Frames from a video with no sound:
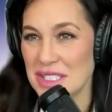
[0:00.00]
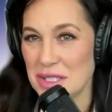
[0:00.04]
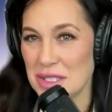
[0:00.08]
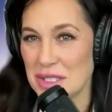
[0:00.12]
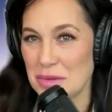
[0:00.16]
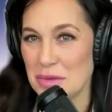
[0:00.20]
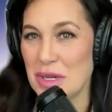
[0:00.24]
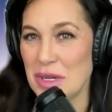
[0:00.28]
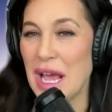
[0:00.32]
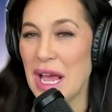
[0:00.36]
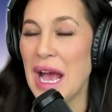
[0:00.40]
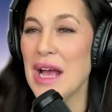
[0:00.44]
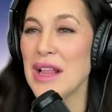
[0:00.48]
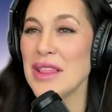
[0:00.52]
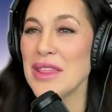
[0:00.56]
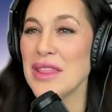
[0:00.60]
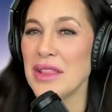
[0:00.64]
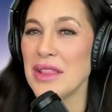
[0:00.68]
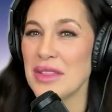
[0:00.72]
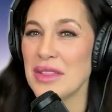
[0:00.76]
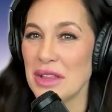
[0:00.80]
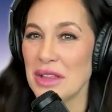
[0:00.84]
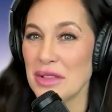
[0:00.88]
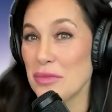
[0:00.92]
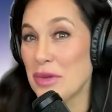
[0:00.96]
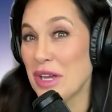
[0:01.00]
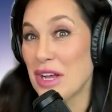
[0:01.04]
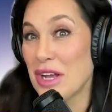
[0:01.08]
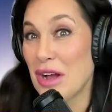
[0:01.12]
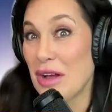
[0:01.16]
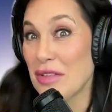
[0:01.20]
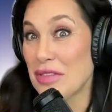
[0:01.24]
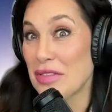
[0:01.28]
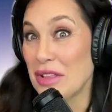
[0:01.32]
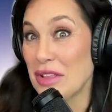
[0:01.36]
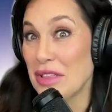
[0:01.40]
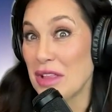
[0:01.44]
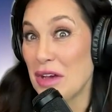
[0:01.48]
Yeah, we
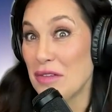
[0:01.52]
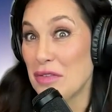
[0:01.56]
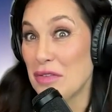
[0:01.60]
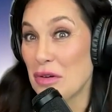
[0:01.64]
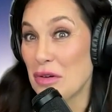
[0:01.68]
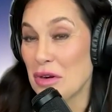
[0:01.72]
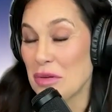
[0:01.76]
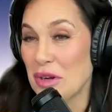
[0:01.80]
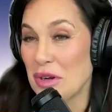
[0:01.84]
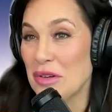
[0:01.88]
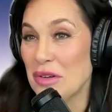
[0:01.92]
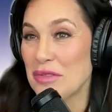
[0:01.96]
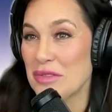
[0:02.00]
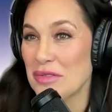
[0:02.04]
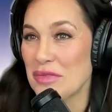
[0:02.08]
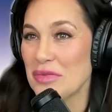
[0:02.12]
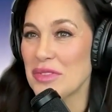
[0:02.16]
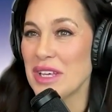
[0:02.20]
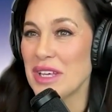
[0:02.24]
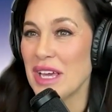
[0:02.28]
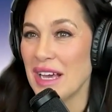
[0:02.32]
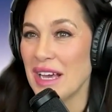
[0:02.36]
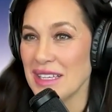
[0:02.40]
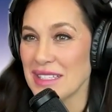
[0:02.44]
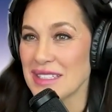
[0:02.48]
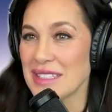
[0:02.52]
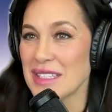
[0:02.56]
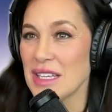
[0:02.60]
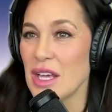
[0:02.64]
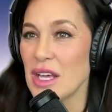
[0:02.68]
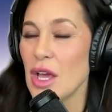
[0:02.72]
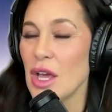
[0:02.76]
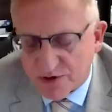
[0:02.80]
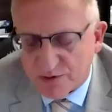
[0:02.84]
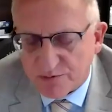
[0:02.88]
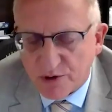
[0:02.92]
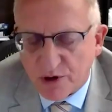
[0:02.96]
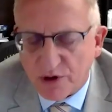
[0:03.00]
call it the love hormone. Yes.
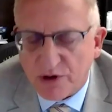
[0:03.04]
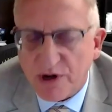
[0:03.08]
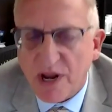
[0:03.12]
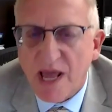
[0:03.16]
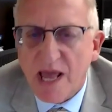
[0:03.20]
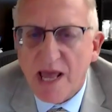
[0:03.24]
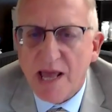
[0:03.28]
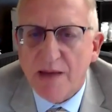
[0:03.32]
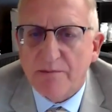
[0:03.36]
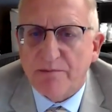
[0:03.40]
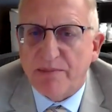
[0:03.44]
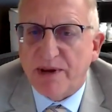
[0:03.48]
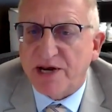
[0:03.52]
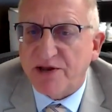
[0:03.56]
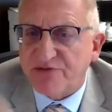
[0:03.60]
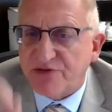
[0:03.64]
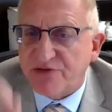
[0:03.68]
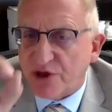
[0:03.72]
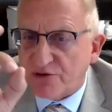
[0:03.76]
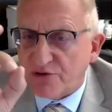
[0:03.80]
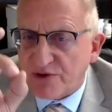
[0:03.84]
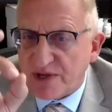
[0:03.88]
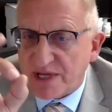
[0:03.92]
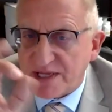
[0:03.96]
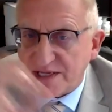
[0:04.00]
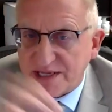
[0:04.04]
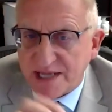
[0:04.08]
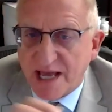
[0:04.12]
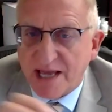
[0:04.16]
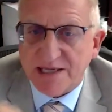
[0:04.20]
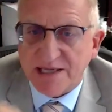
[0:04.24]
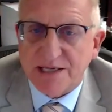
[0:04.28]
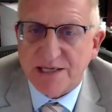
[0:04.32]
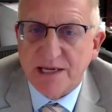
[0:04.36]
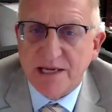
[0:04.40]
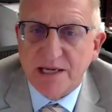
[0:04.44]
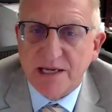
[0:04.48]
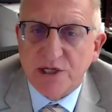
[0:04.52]
So, okay, I'm
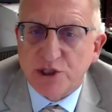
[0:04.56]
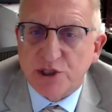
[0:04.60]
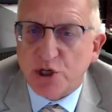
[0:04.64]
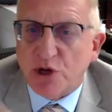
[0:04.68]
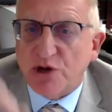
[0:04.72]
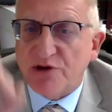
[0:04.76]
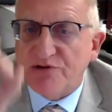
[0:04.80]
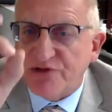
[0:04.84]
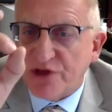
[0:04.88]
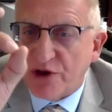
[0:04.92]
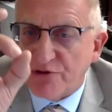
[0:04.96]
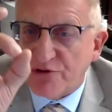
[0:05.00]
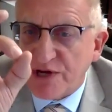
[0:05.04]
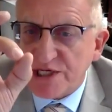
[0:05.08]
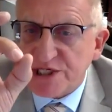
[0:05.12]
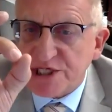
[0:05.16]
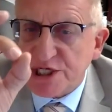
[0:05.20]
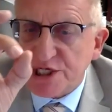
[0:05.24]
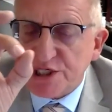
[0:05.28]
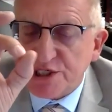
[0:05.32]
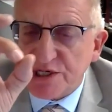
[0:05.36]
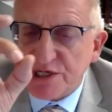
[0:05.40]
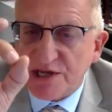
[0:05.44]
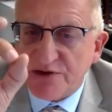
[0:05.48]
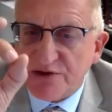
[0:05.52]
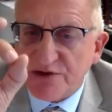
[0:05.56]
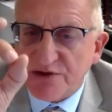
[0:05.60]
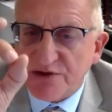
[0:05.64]
fascinated.